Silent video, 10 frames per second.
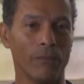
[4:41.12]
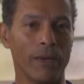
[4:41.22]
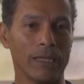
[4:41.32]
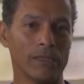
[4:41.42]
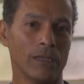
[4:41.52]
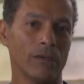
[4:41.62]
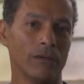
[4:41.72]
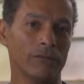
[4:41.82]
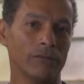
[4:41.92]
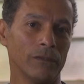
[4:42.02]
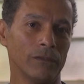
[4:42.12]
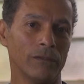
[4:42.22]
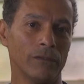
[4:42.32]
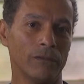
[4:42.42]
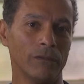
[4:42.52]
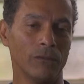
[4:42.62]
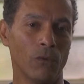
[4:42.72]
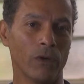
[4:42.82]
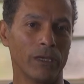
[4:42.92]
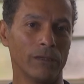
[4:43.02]
the basic of
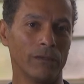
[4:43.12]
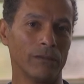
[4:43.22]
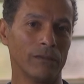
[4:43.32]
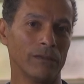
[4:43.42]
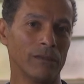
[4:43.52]
walking,